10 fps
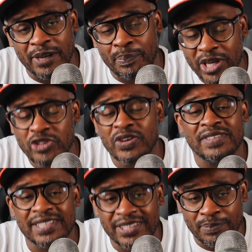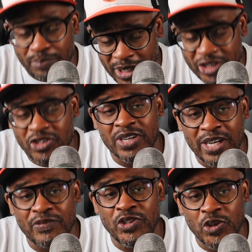picture
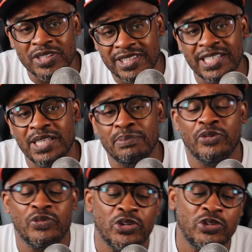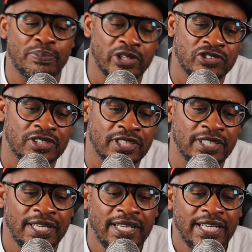of your seat before you purchase it.
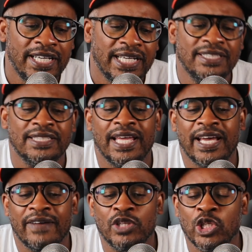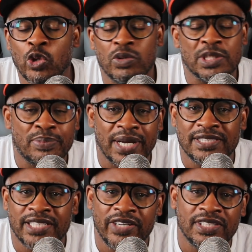And then they have the lowest
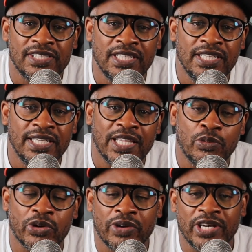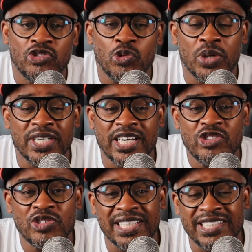price guarantee, and they will credit you
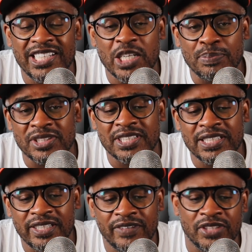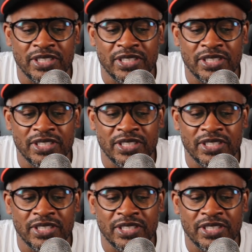110% of the